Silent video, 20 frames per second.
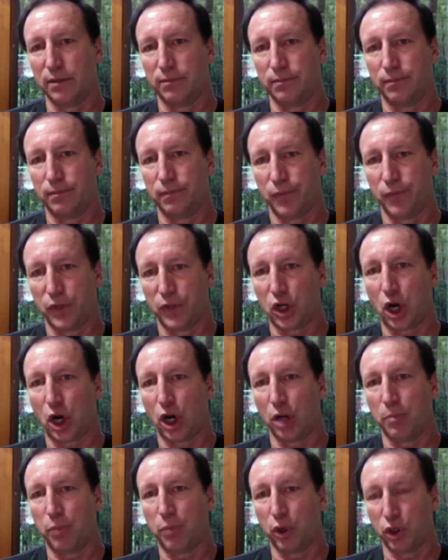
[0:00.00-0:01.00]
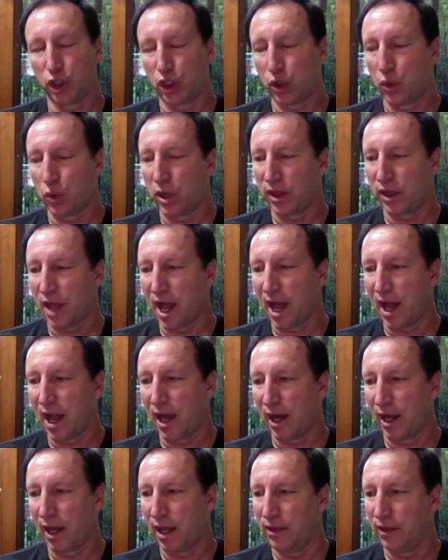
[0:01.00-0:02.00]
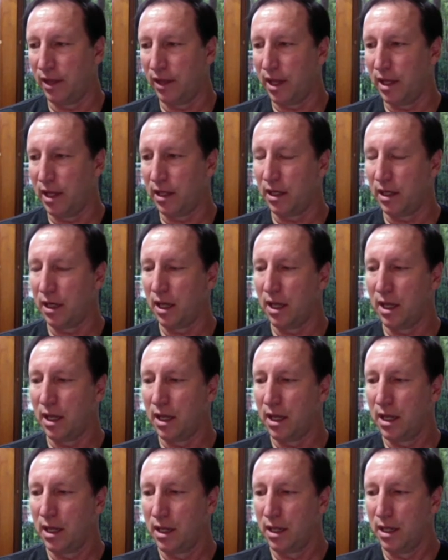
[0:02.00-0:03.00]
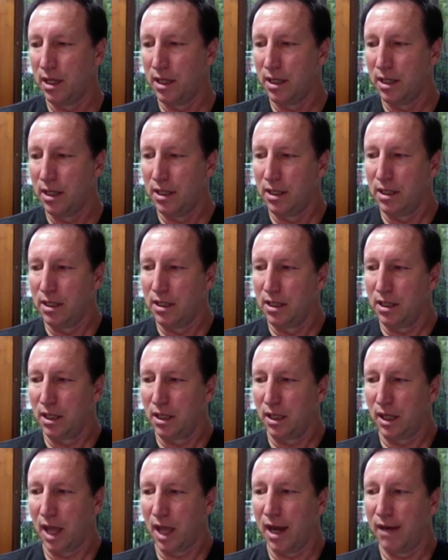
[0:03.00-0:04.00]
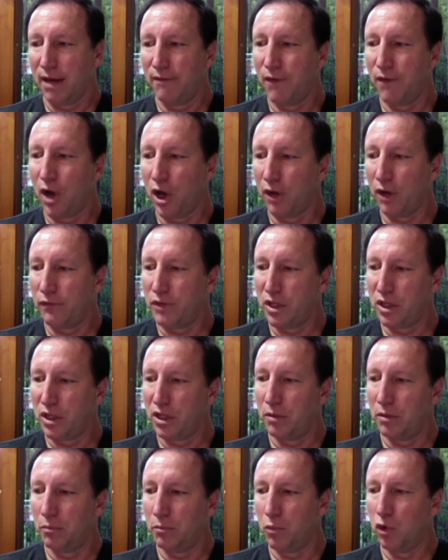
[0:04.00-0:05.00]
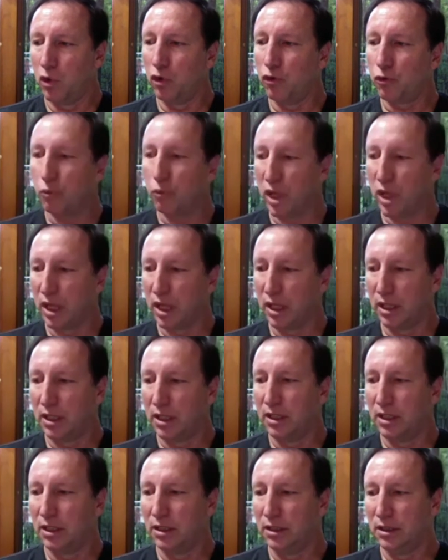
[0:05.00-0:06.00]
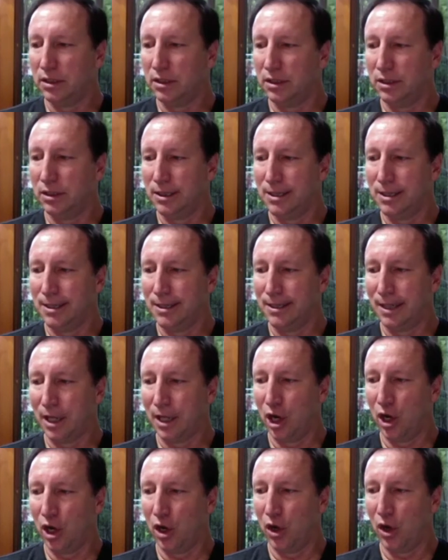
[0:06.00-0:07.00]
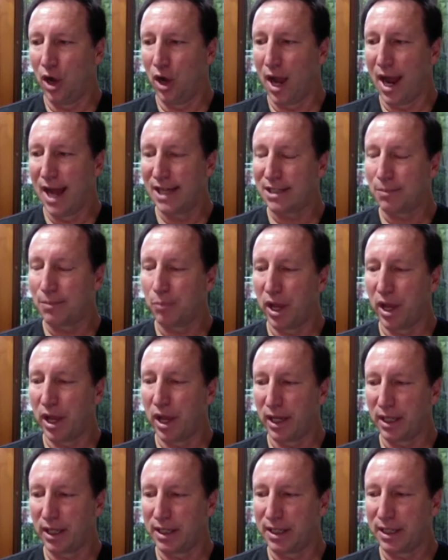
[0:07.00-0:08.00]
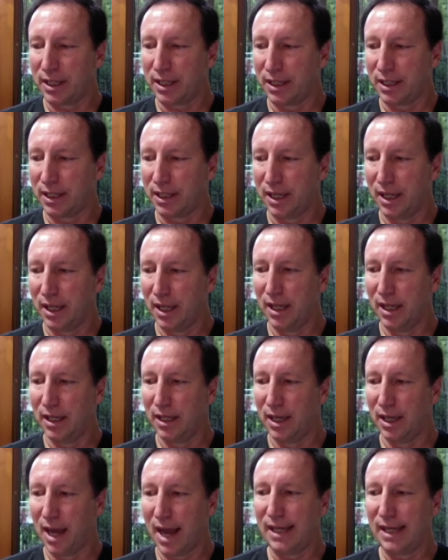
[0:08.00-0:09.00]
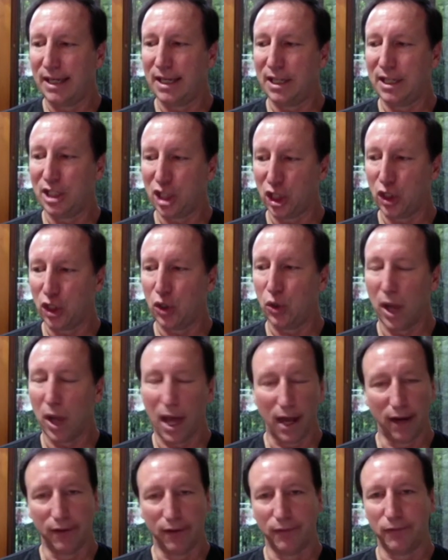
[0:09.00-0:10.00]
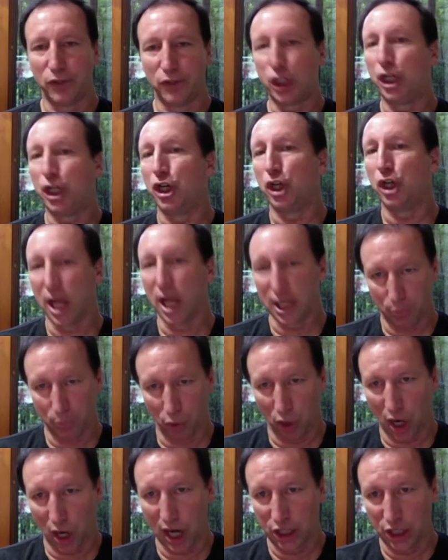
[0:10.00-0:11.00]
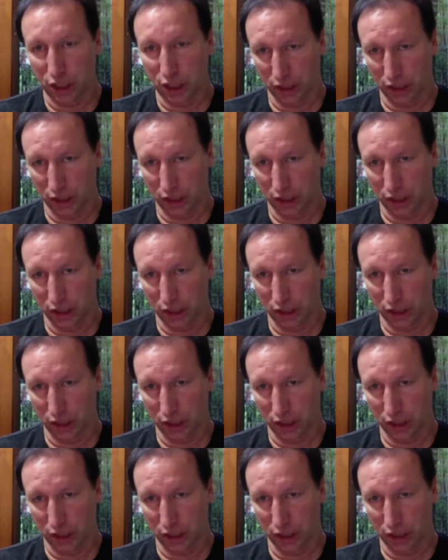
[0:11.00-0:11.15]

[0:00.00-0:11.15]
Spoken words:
started pursuing that, and then got involved in the movement, you know, aspect in 92 out of sheer desperation.